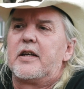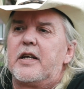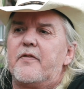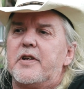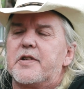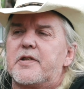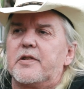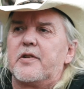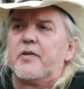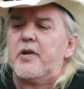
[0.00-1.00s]
can give you just a
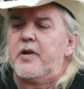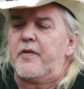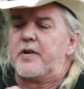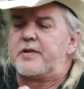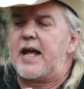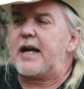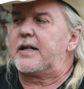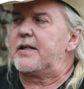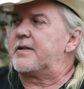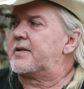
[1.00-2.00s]
little, the
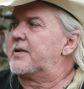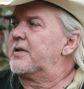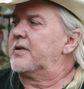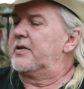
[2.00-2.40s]
deck is...